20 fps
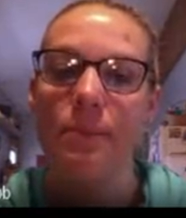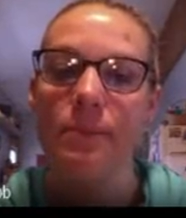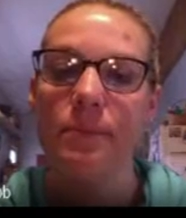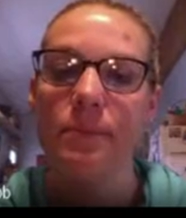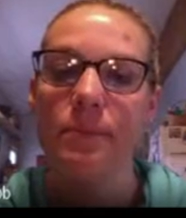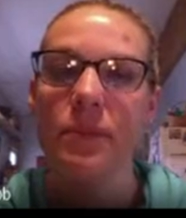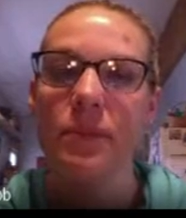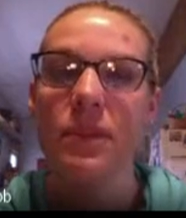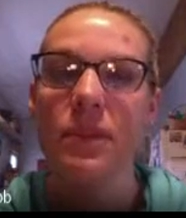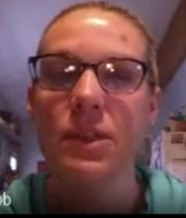
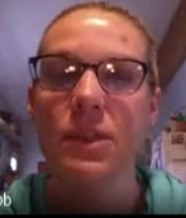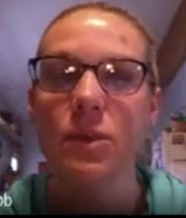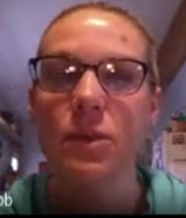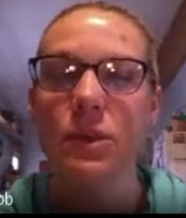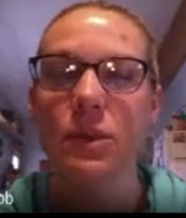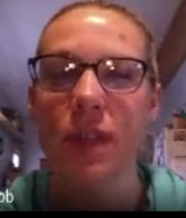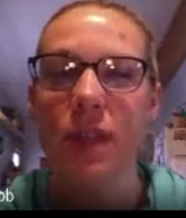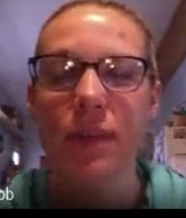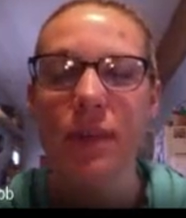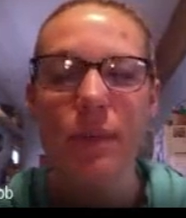This was,
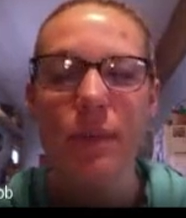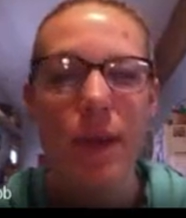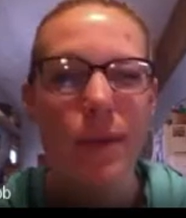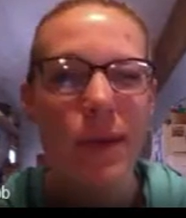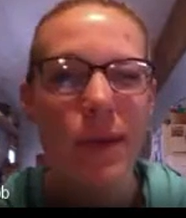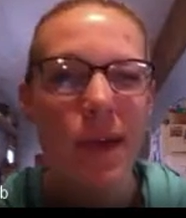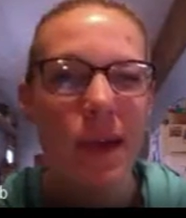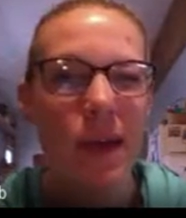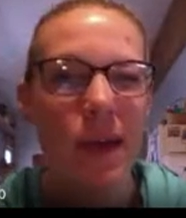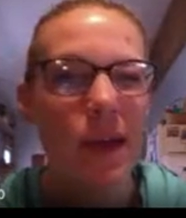I think, maybe
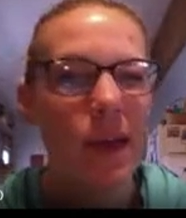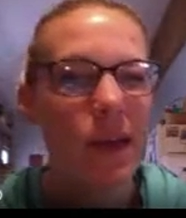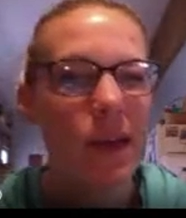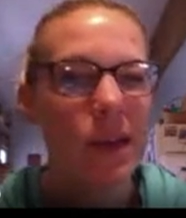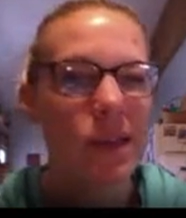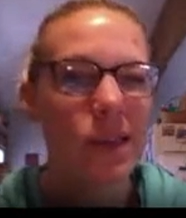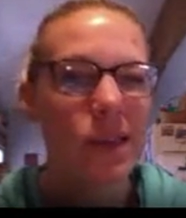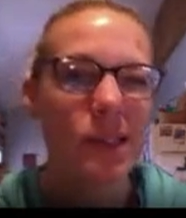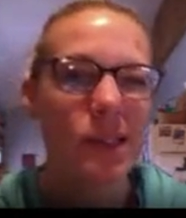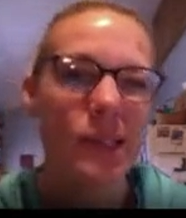a
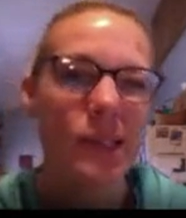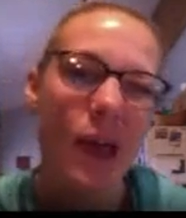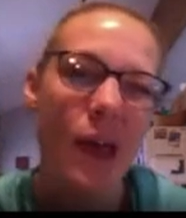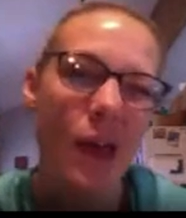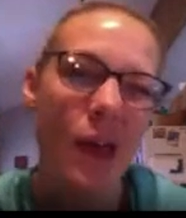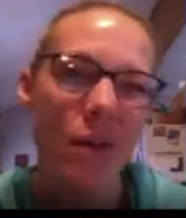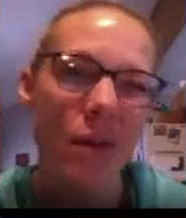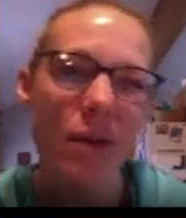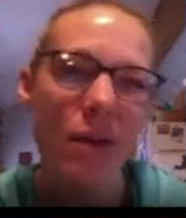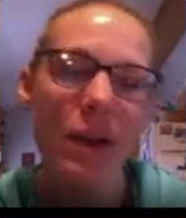
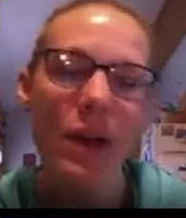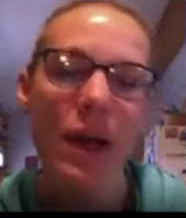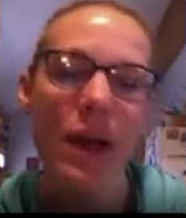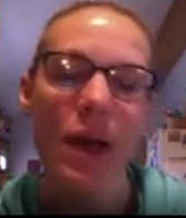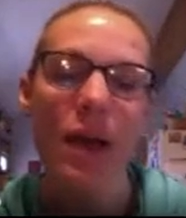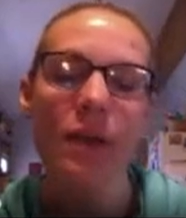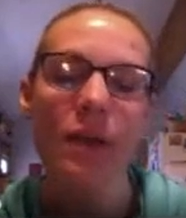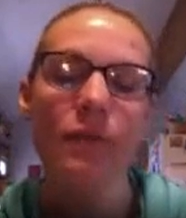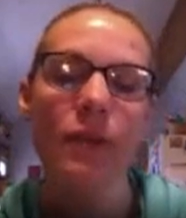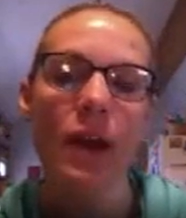Saturday
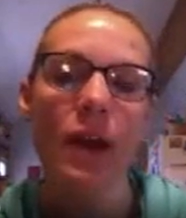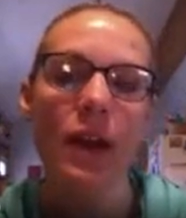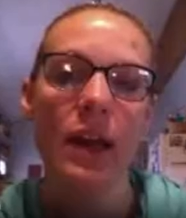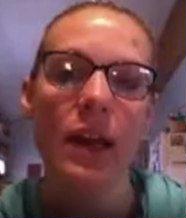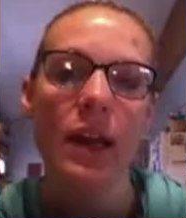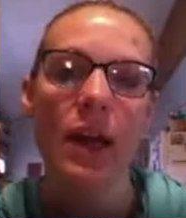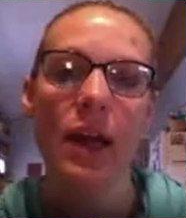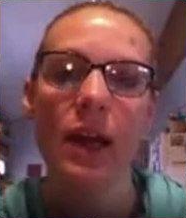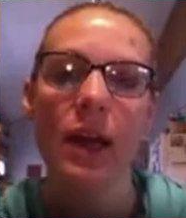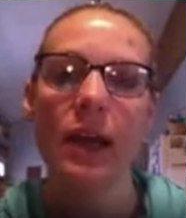night, Friday
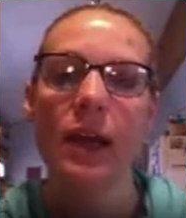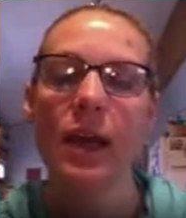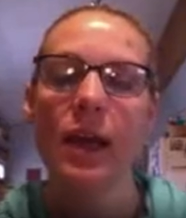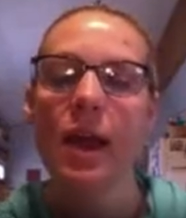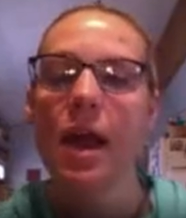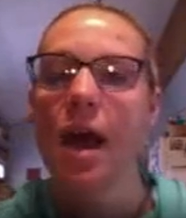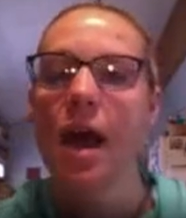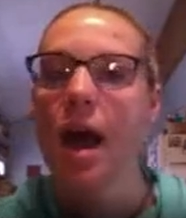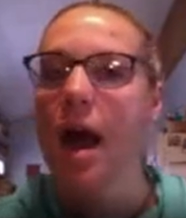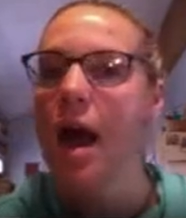night.
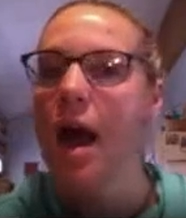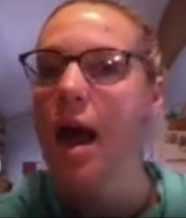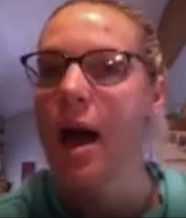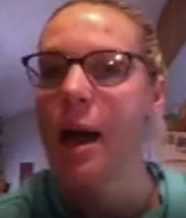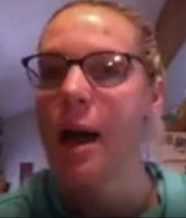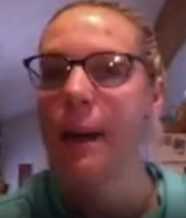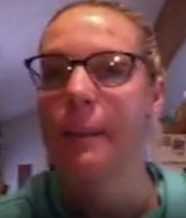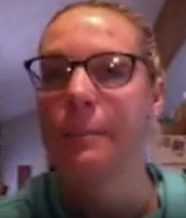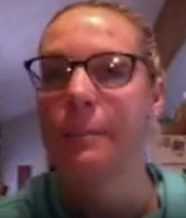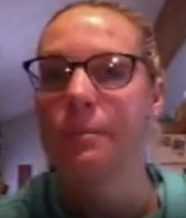
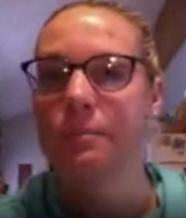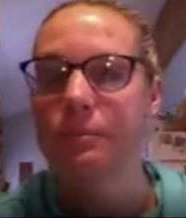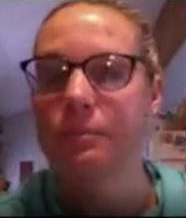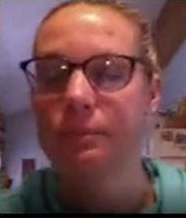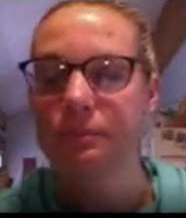Um,